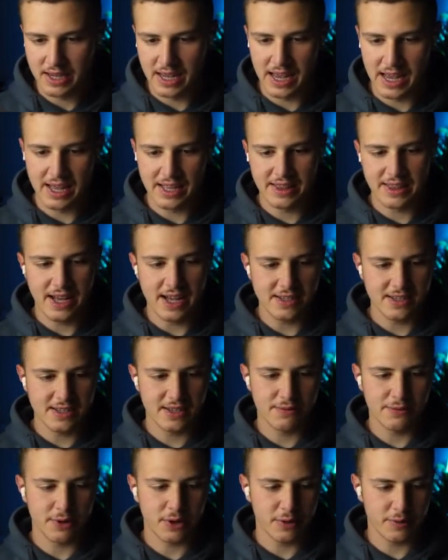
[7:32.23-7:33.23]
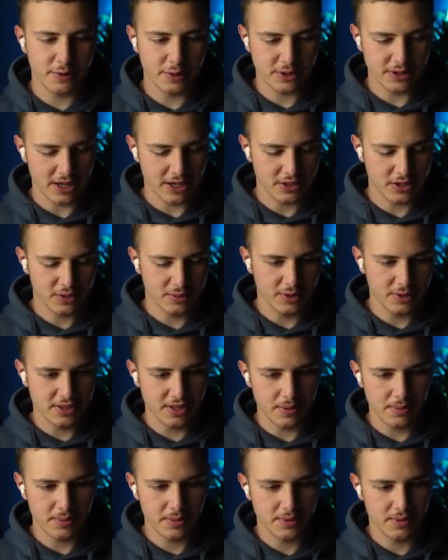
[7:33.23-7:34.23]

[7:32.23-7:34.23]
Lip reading: And that's it for our first actionable step.